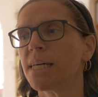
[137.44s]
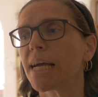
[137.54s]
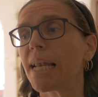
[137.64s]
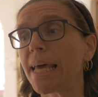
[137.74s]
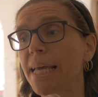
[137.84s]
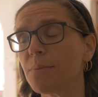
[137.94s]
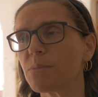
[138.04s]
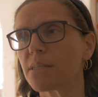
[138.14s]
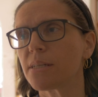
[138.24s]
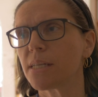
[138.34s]

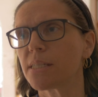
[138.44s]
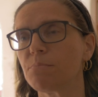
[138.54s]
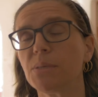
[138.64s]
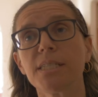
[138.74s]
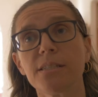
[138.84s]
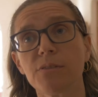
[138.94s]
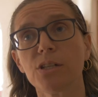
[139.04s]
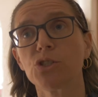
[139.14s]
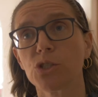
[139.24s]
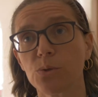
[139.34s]
claims that
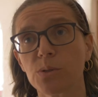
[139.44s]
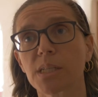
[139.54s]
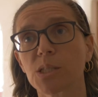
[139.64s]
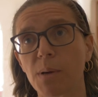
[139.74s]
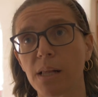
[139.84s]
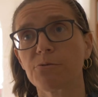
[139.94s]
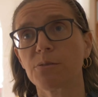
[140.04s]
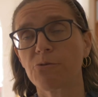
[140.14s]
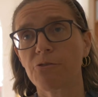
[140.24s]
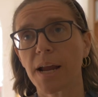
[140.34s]
medieval Jews expelled
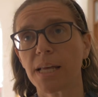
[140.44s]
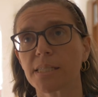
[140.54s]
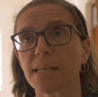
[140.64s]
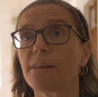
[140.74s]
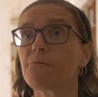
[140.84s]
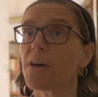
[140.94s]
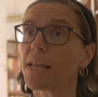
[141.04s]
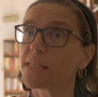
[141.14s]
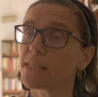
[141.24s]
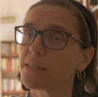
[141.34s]
from France
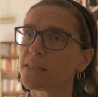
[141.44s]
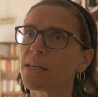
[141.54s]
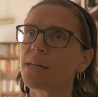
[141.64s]
invented